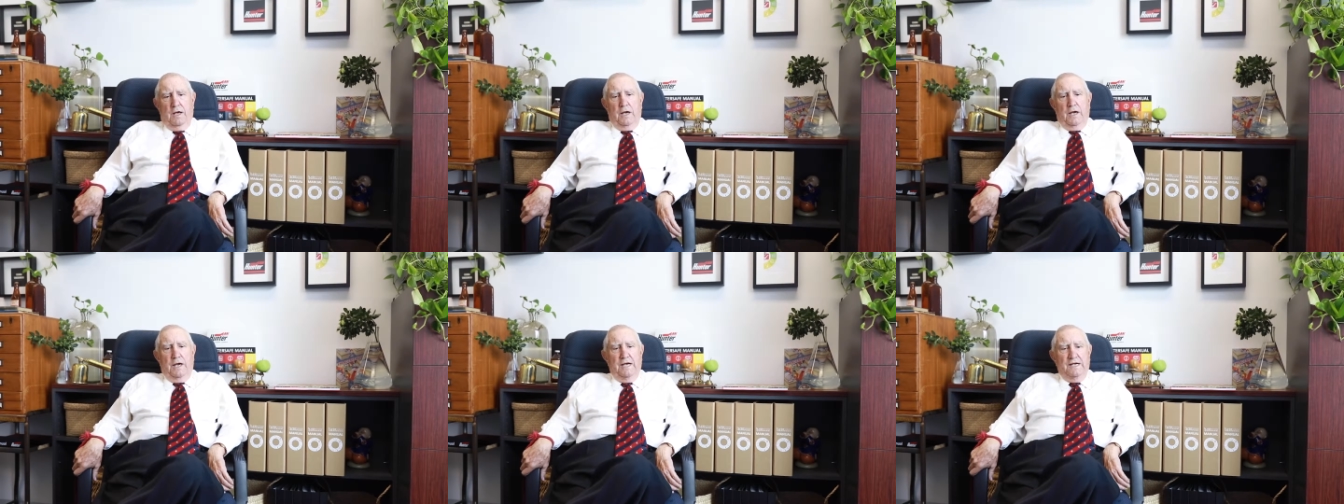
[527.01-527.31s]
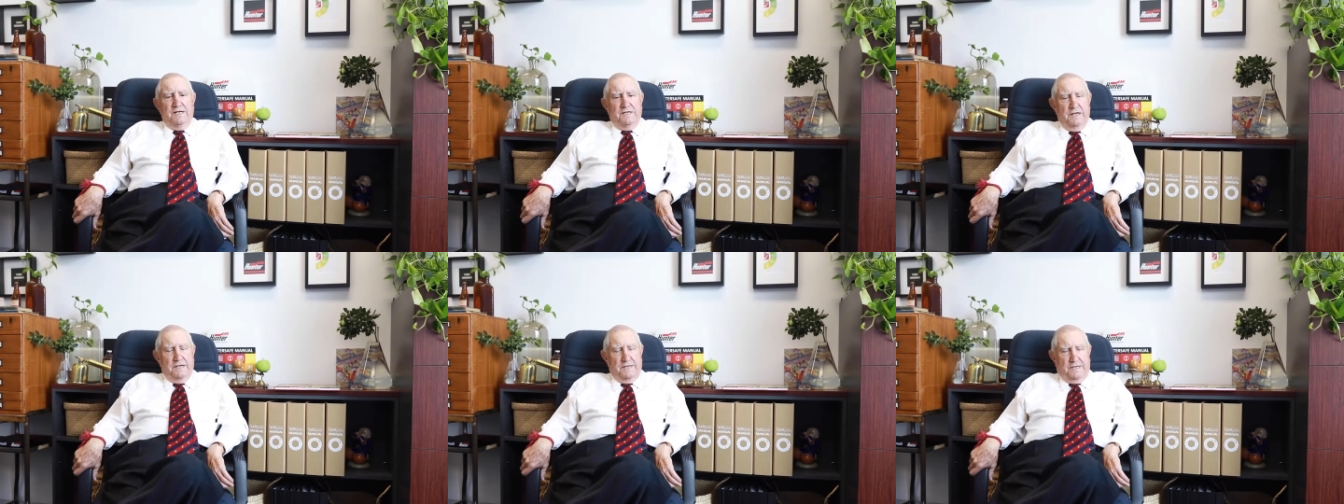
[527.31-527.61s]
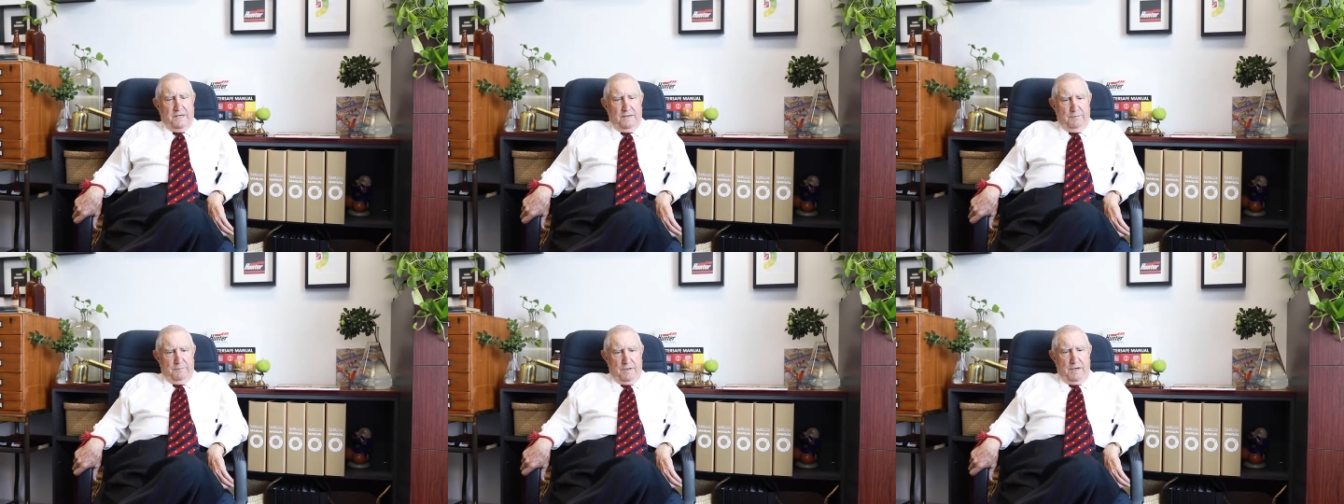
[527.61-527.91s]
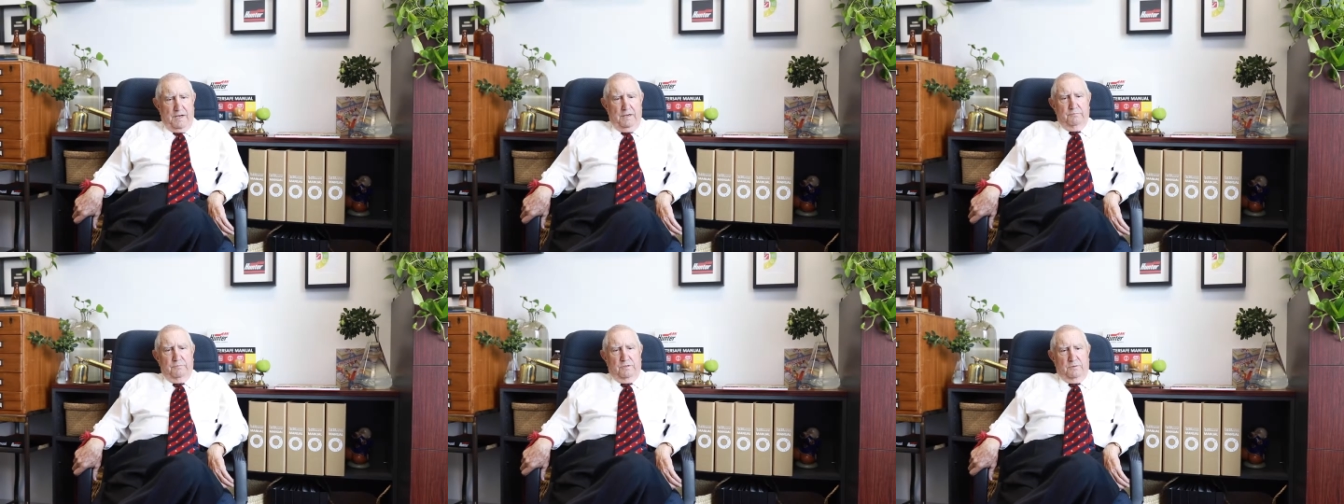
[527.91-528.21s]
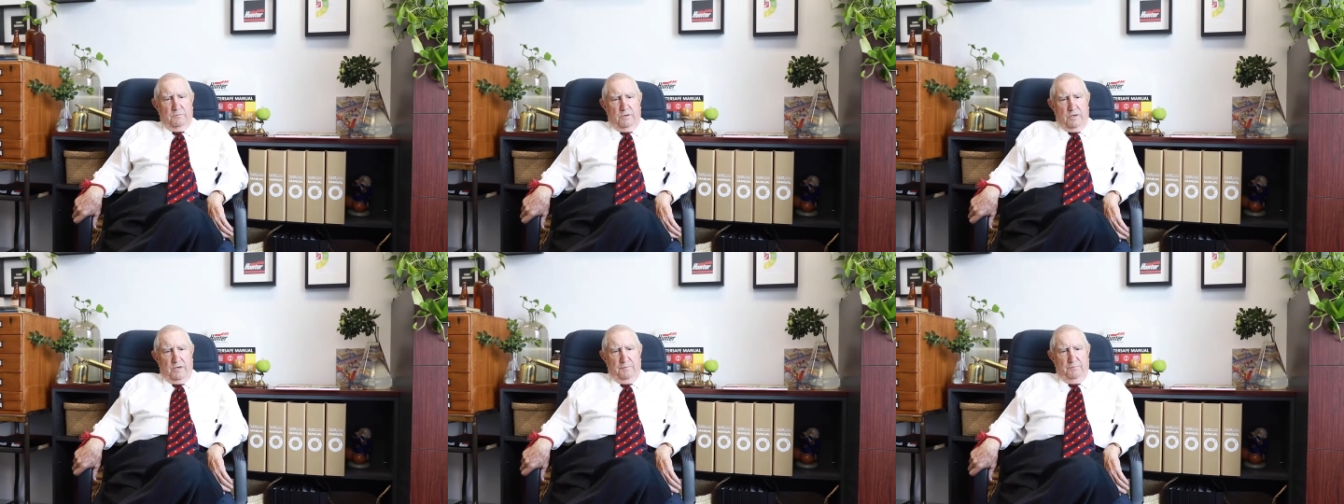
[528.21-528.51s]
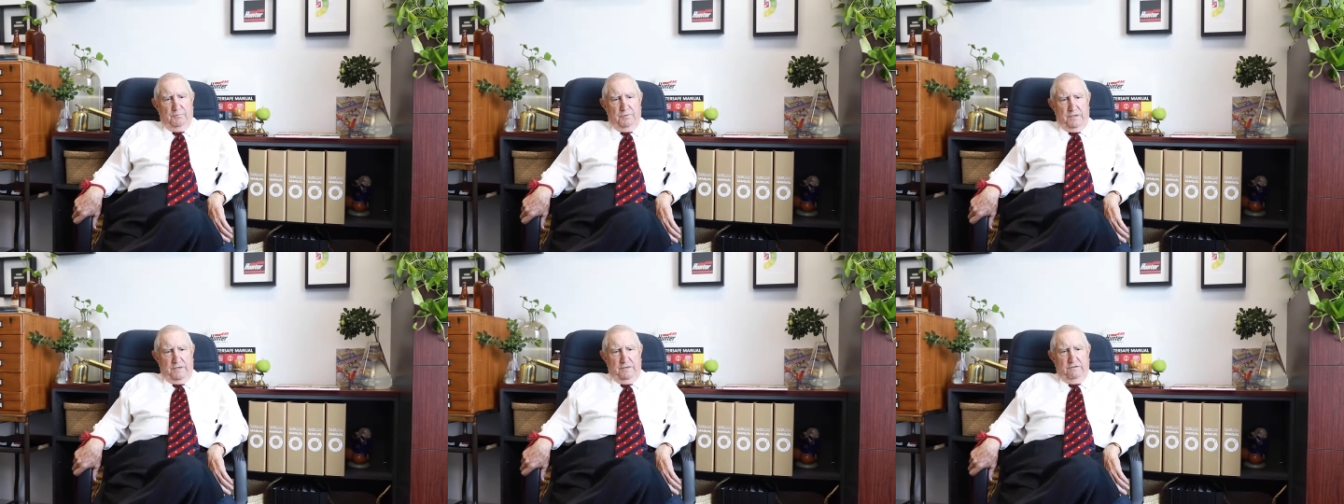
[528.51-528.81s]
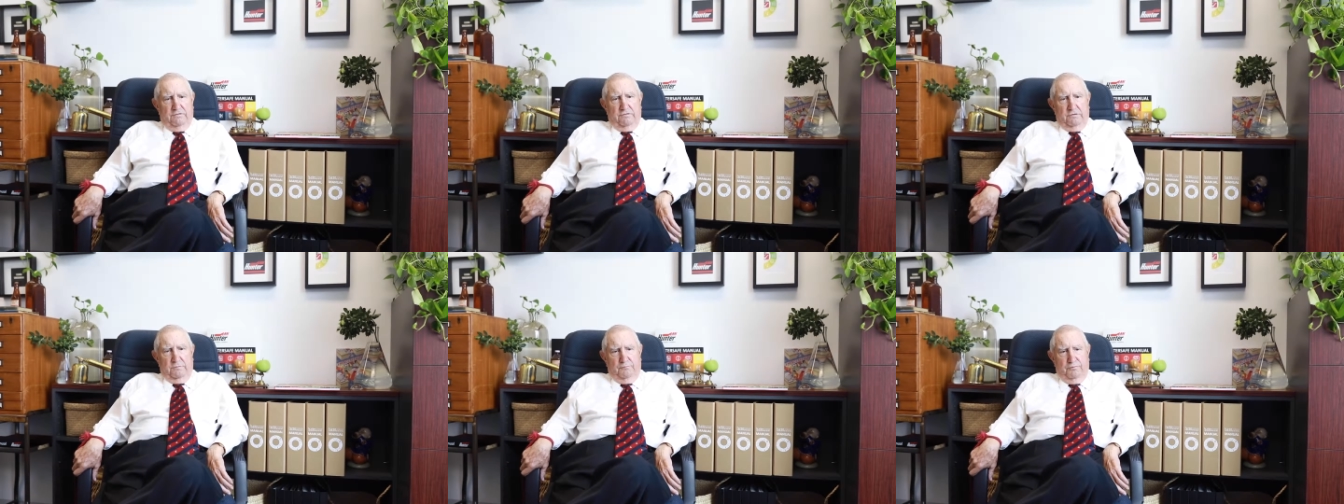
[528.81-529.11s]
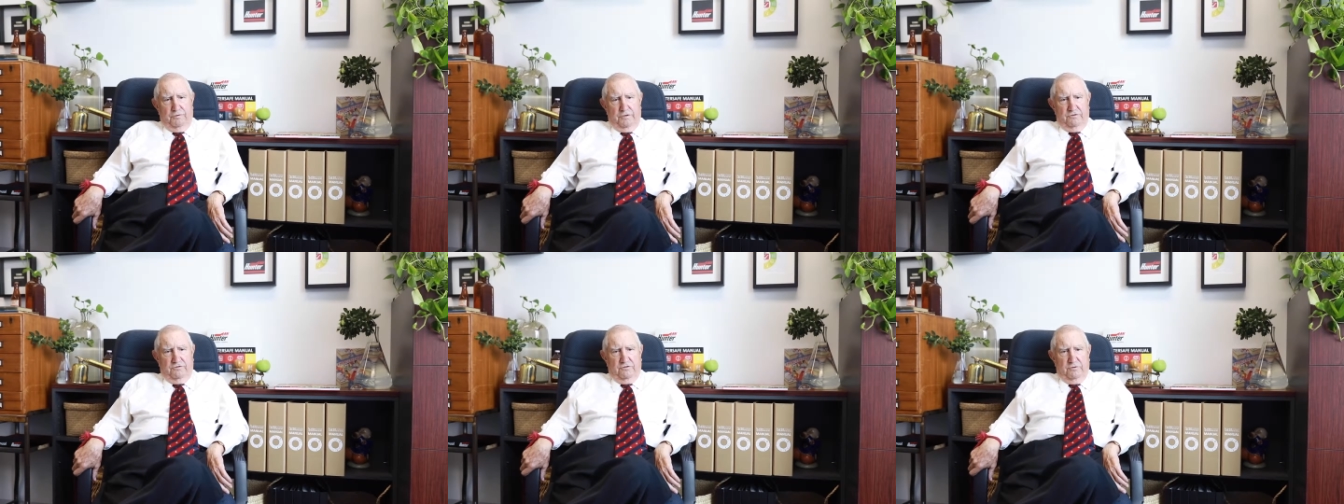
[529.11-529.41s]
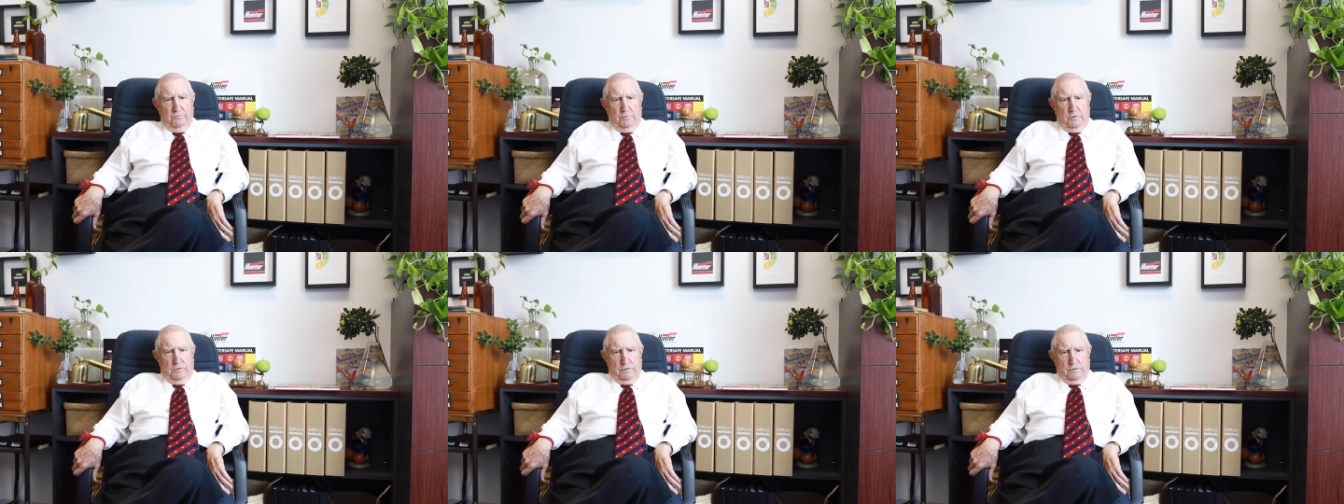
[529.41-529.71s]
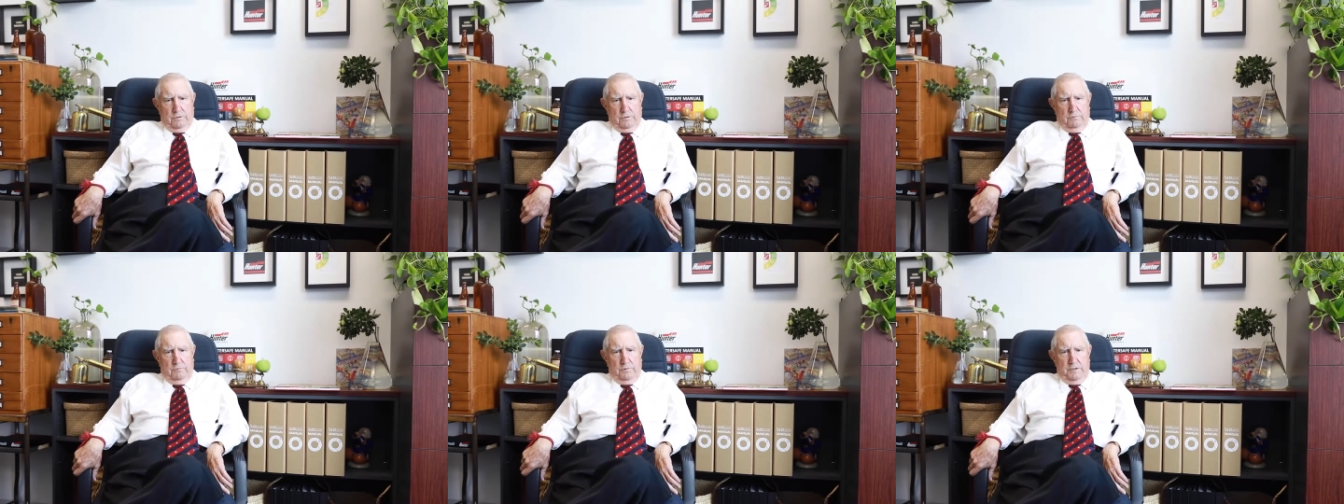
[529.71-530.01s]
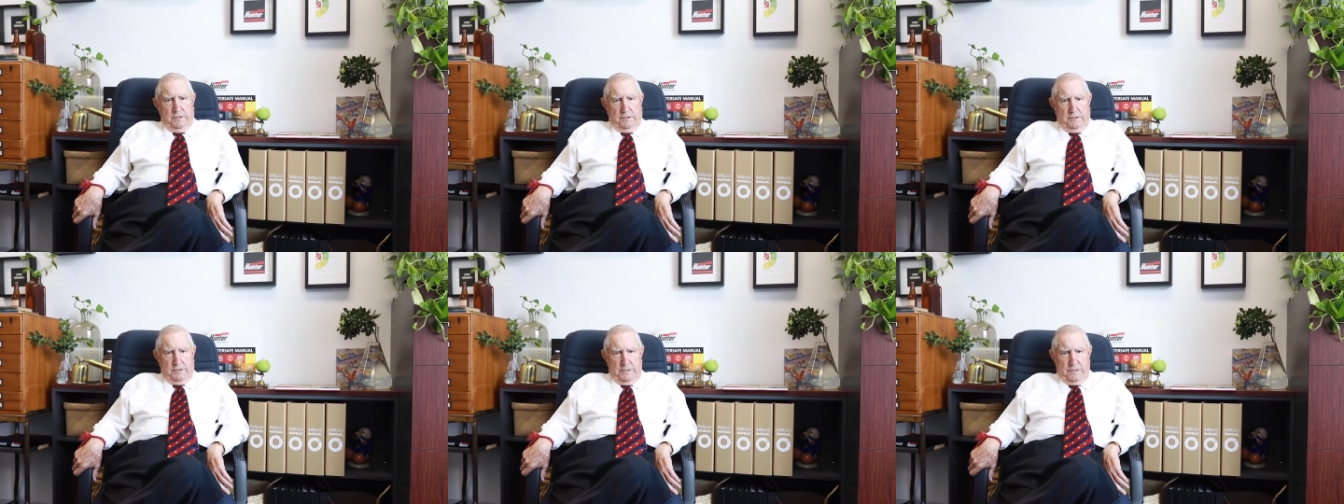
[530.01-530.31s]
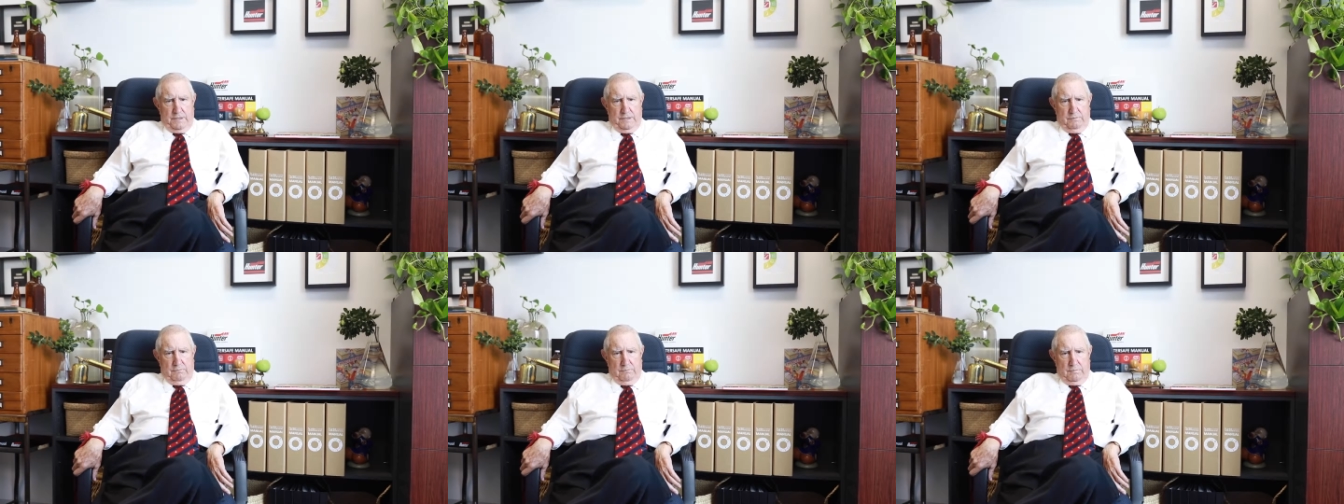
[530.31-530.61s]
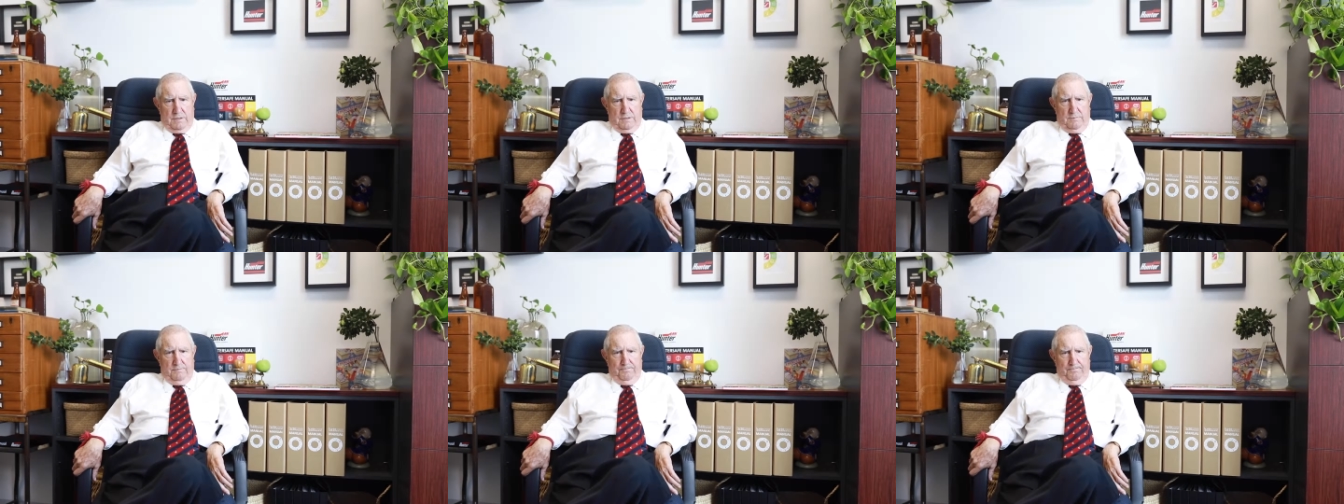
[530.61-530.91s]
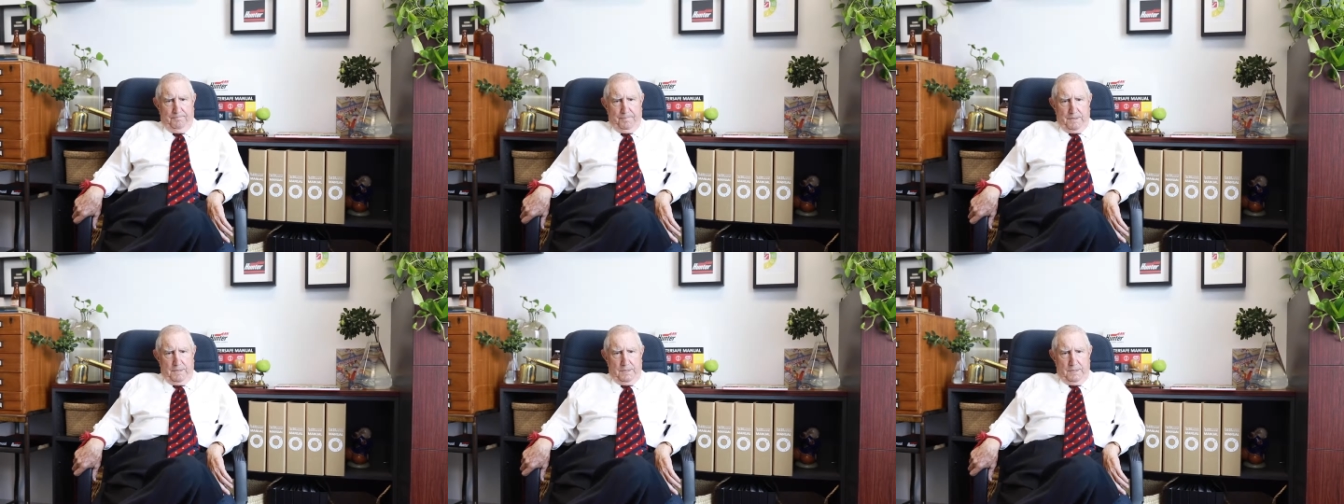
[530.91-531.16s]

He did come home to my place, the principal, to meet Dad and Mum,